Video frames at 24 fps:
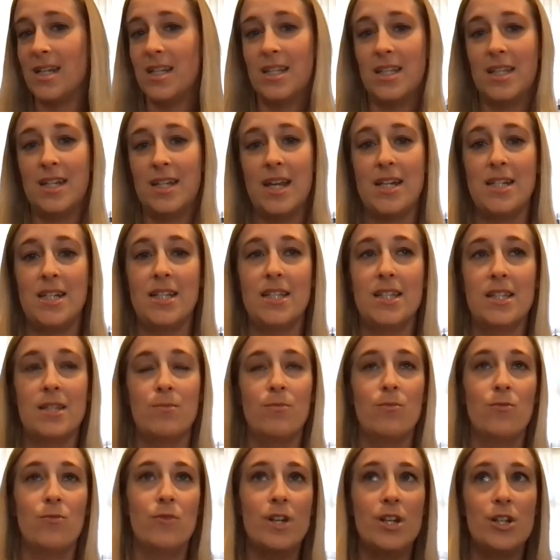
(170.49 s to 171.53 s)
And then I did
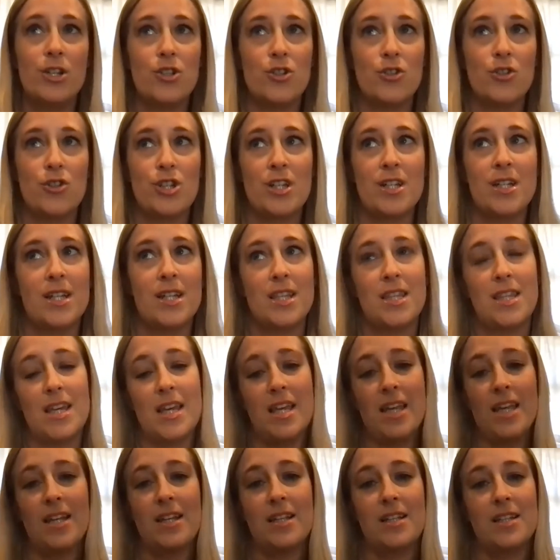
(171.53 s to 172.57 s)
some research into
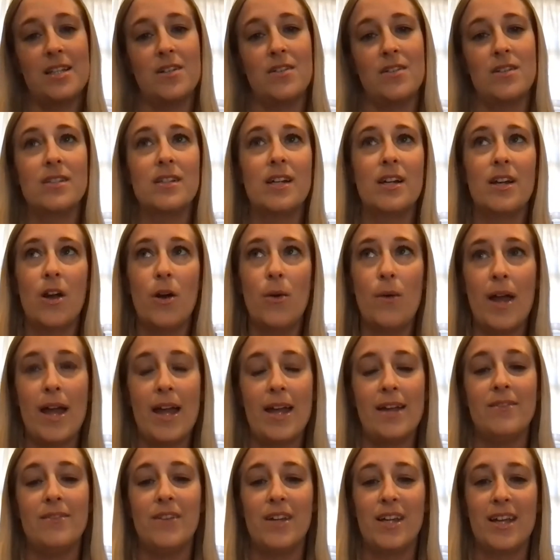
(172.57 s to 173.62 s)
things and I was like,
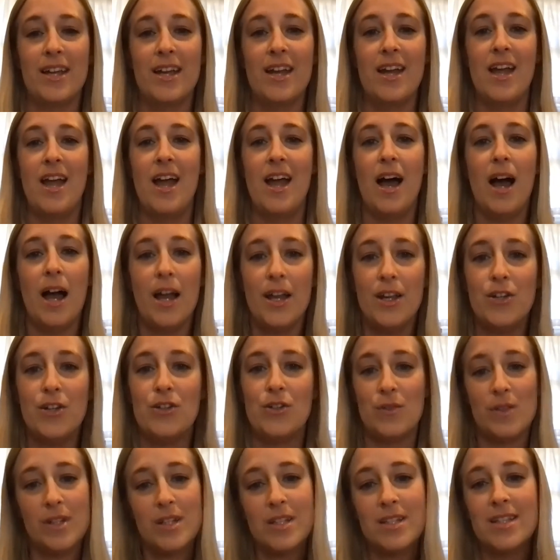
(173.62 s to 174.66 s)
okay, like I could
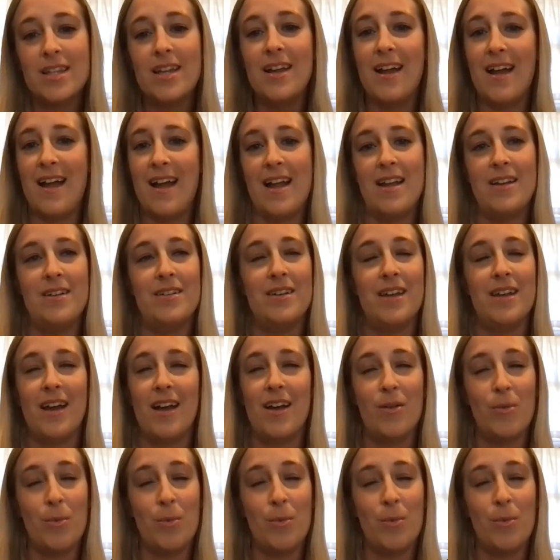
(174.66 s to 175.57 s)
do this. And